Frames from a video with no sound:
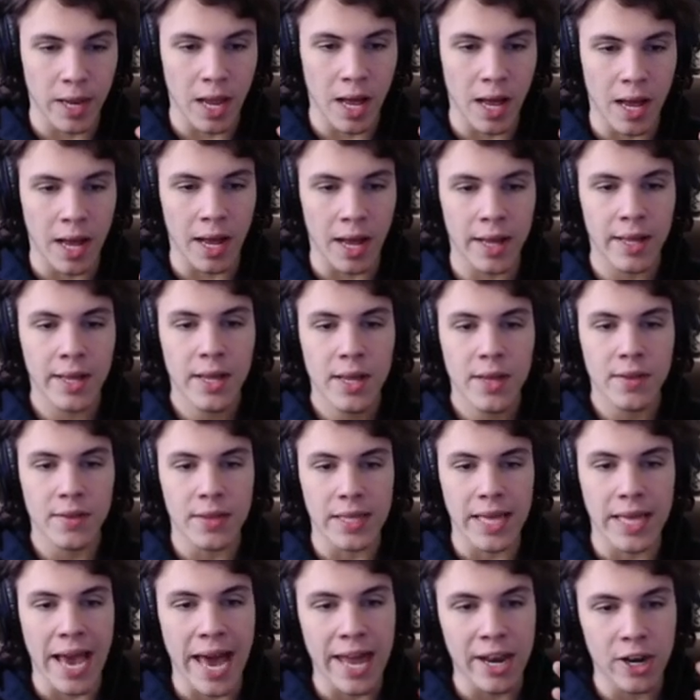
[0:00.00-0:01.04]
uh,
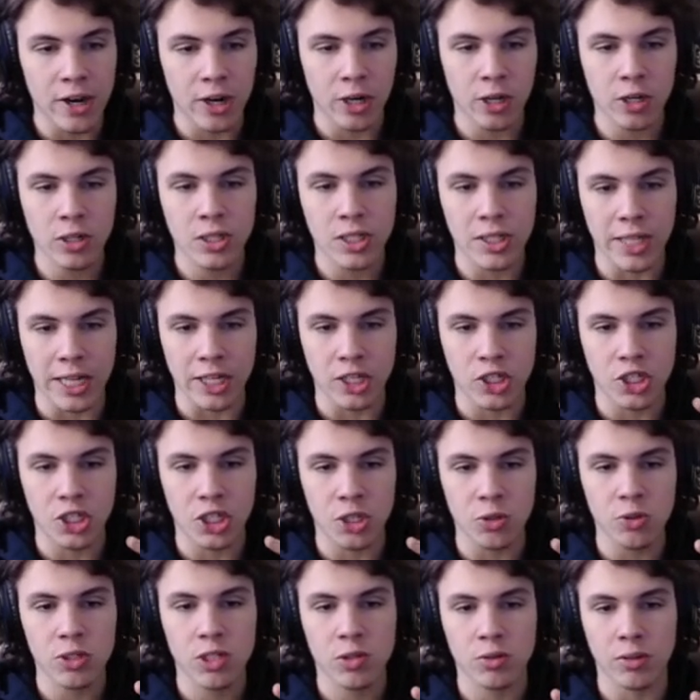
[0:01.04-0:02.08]
the editors, they
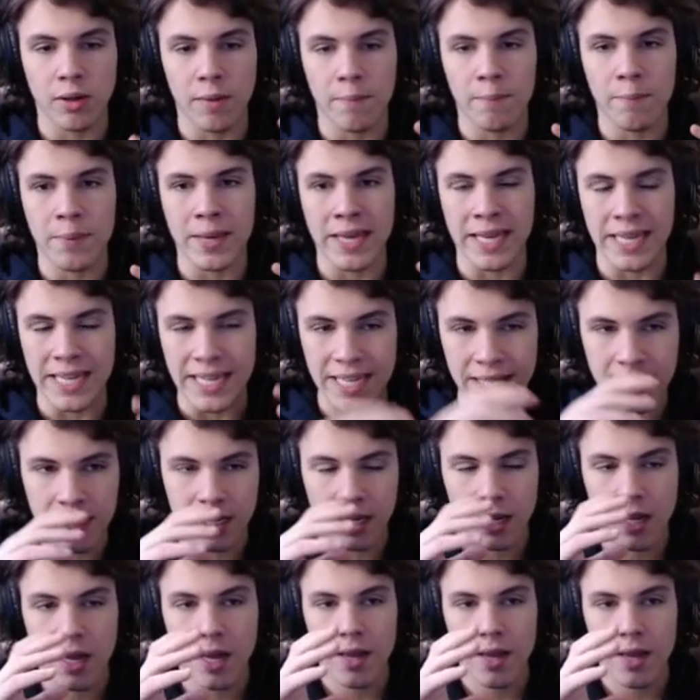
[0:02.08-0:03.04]
choose to repeat